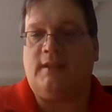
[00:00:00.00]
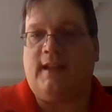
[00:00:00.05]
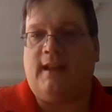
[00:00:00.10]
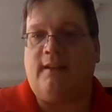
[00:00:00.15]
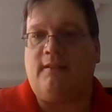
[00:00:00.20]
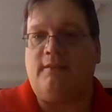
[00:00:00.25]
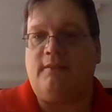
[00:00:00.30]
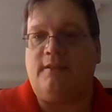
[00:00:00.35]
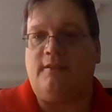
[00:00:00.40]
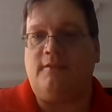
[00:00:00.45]
on
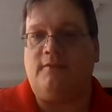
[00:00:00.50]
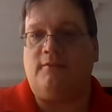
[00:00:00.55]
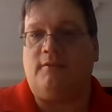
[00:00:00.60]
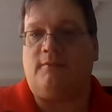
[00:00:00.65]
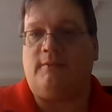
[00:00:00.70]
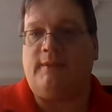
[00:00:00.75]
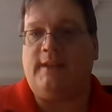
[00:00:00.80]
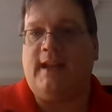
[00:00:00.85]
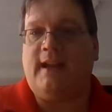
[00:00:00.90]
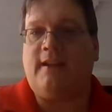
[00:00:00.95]
how to do
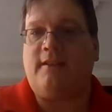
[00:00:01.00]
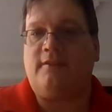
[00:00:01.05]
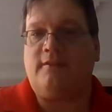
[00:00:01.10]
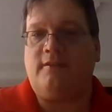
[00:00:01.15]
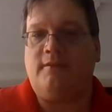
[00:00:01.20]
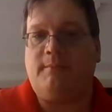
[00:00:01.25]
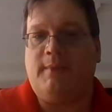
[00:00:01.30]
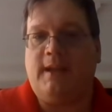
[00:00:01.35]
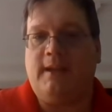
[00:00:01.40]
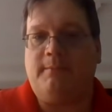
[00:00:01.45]
a
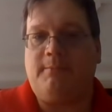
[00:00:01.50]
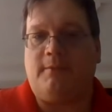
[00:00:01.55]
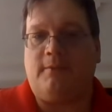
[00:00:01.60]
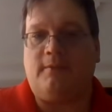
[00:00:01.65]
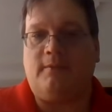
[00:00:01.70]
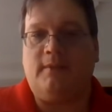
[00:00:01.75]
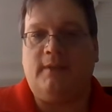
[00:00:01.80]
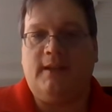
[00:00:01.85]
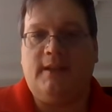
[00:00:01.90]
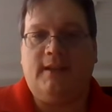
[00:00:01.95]
reaction
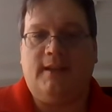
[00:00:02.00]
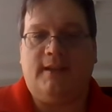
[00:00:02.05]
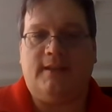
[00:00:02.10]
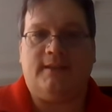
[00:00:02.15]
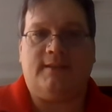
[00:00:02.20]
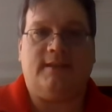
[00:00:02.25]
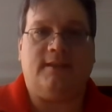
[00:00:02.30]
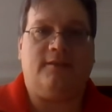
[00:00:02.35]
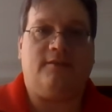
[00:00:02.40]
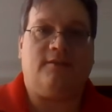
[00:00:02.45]
paper.
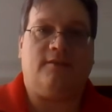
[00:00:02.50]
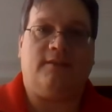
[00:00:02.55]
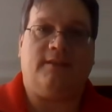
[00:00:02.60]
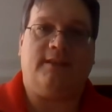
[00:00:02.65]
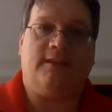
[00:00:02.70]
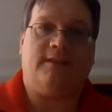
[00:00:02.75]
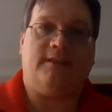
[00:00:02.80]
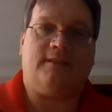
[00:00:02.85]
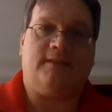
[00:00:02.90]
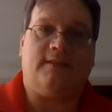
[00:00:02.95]

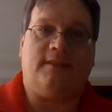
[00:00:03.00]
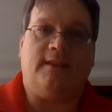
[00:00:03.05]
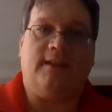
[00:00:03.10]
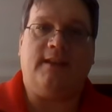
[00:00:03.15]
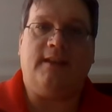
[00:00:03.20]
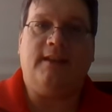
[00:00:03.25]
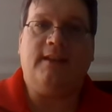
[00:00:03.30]
Essentially, it's